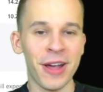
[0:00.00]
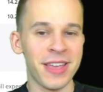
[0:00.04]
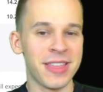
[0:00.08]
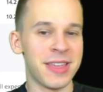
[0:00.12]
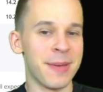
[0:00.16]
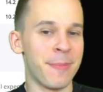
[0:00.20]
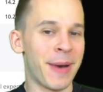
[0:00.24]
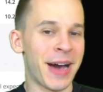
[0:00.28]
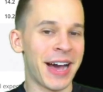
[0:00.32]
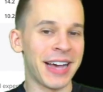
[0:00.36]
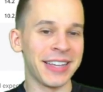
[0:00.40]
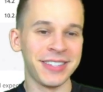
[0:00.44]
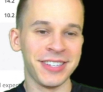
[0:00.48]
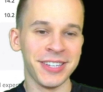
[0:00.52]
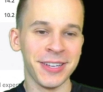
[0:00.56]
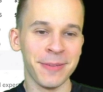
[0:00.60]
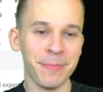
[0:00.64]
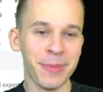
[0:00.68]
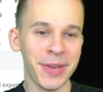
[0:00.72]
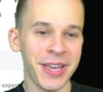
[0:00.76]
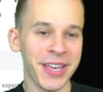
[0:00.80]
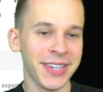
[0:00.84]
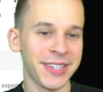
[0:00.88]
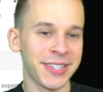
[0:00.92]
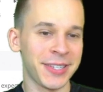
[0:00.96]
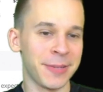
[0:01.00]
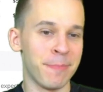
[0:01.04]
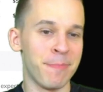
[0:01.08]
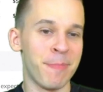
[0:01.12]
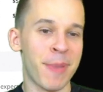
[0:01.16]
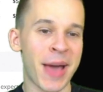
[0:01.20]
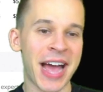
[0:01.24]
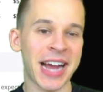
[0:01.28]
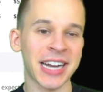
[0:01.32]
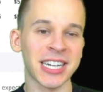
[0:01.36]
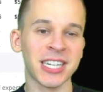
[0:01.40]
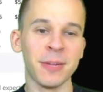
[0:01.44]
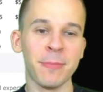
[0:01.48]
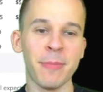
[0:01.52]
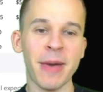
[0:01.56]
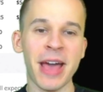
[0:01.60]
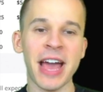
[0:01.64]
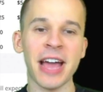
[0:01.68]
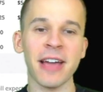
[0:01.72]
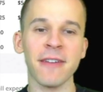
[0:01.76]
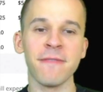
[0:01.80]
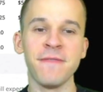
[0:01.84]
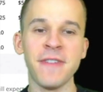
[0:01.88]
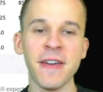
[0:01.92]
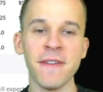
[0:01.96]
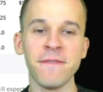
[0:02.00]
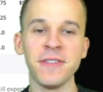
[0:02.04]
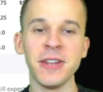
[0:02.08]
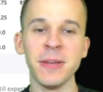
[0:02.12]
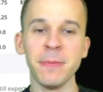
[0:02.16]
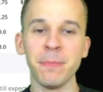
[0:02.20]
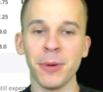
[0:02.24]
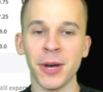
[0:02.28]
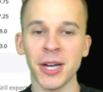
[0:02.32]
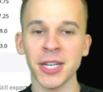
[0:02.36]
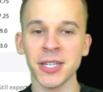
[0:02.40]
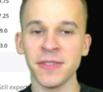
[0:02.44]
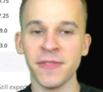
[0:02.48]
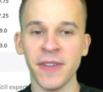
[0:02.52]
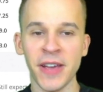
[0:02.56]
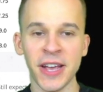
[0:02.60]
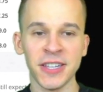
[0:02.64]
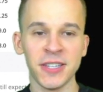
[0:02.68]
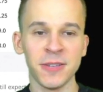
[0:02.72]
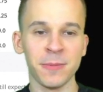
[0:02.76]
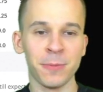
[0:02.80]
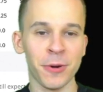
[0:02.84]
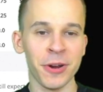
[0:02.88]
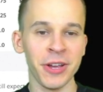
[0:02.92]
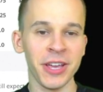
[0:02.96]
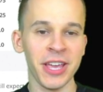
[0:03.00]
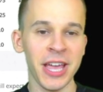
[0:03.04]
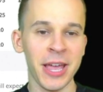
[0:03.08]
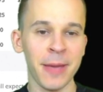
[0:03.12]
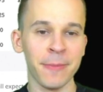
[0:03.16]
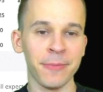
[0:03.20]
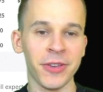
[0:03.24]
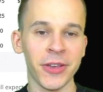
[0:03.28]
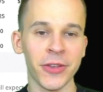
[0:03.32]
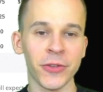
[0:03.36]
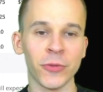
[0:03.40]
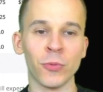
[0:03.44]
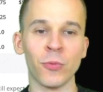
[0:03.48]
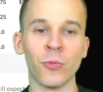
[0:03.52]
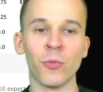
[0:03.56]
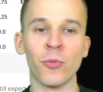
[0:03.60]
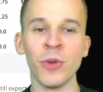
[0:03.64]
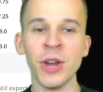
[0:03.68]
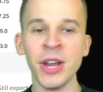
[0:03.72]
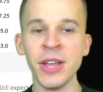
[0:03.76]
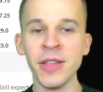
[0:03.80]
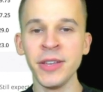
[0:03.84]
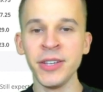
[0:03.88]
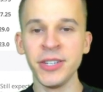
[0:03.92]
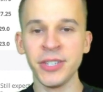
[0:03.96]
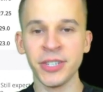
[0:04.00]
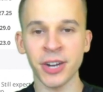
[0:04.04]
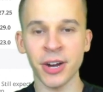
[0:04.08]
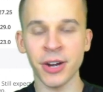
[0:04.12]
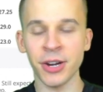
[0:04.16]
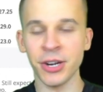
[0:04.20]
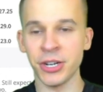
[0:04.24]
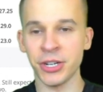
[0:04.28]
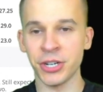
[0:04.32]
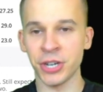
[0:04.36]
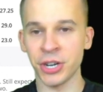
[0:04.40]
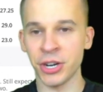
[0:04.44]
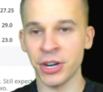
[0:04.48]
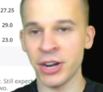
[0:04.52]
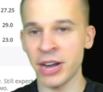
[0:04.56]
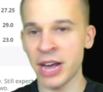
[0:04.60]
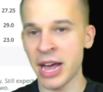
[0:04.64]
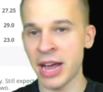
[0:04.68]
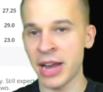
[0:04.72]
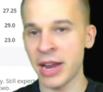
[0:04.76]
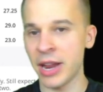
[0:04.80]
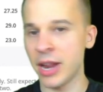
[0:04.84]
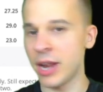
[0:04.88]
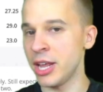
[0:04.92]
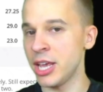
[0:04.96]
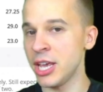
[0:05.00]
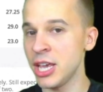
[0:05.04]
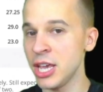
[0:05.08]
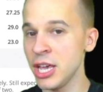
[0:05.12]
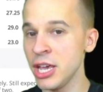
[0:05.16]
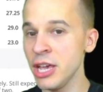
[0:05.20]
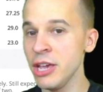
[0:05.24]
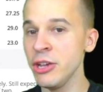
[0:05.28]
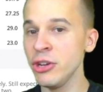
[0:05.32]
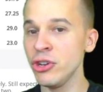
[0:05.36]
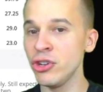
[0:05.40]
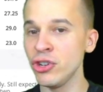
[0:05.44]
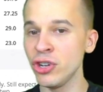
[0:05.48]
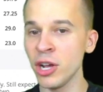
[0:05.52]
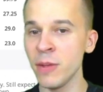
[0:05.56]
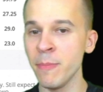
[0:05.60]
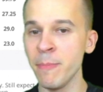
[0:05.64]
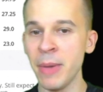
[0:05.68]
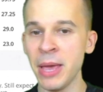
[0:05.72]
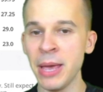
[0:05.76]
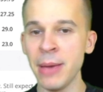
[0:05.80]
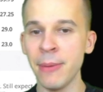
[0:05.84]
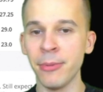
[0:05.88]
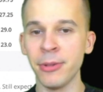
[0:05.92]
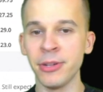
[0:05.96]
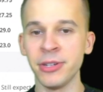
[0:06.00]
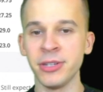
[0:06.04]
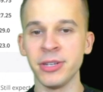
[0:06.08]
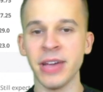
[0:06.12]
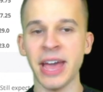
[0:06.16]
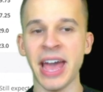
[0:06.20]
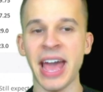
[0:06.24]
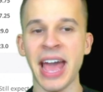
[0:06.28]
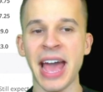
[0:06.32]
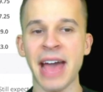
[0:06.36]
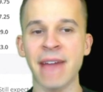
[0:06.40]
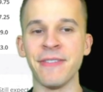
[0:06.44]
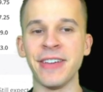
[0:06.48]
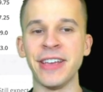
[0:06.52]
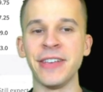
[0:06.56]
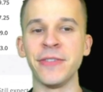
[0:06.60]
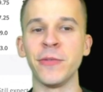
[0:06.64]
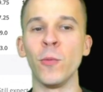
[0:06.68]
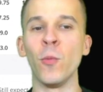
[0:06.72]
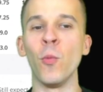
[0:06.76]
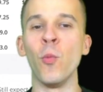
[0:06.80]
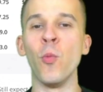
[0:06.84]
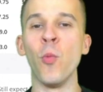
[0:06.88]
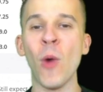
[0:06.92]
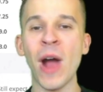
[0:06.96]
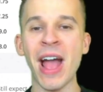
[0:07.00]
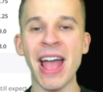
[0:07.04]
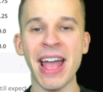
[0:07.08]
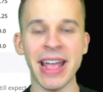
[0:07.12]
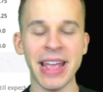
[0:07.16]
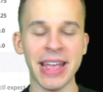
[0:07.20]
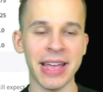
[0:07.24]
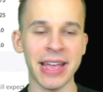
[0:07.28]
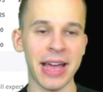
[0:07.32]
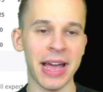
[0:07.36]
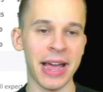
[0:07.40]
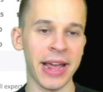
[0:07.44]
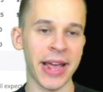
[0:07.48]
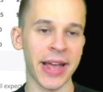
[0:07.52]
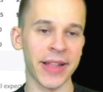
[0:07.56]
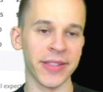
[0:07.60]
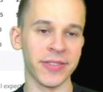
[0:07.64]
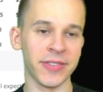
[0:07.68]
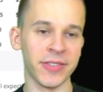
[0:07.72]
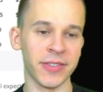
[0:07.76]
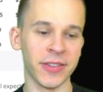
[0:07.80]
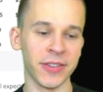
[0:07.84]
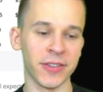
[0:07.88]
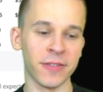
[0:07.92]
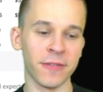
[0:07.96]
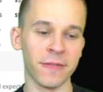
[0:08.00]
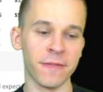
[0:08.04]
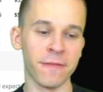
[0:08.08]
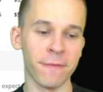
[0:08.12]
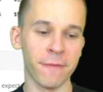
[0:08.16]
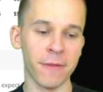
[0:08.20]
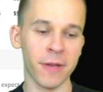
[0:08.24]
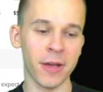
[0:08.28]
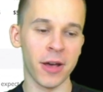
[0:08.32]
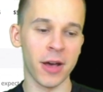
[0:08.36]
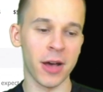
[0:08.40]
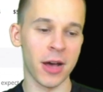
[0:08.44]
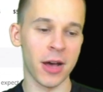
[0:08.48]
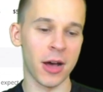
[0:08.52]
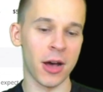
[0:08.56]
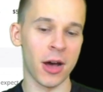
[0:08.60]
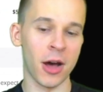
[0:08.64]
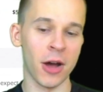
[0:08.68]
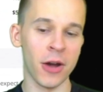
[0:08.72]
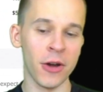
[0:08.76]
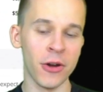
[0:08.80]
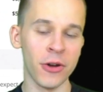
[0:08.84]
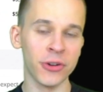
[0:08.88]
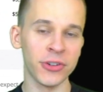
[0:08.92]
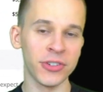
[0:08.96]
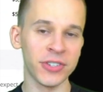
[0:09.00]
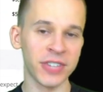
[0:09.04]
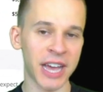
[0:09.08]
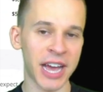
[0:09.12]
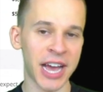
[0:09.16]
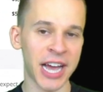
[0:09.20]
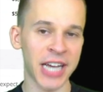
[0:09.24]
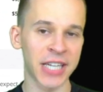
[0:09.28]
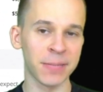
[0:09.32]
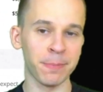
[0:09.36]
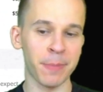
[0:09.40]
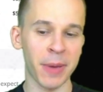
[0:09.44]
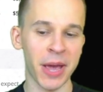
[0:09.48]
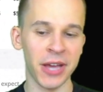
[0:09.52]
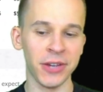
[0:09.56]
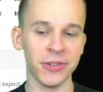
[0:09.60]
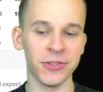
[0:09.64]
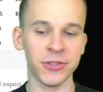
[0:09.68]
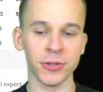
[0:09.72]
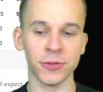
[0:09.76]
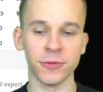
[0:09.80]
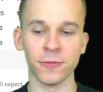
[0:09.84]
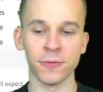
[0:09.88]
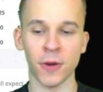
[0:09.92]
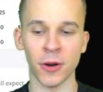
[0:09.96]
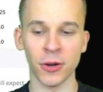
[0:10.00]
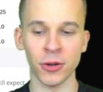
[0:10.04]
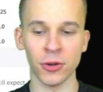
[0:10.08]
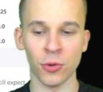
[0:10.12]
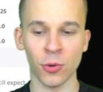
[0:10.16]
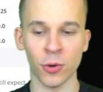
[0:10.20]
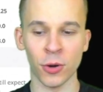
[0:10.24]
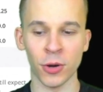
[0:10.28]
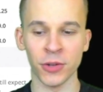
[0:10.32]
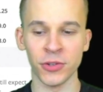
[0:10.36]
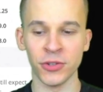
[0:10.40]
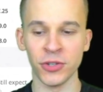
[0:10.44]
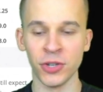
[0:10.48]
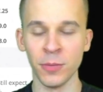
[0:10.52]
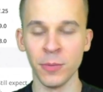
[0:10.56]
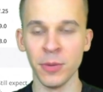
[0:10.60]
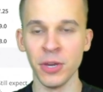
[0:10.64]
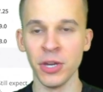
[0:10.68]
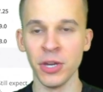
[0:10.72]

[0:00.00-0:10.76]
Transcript: the Bosnian Beast, back-to-back 50-plus fantasy point games. He is really starting to turn it on, and he should be able to have his way against this undersized Pacers front court. Assuming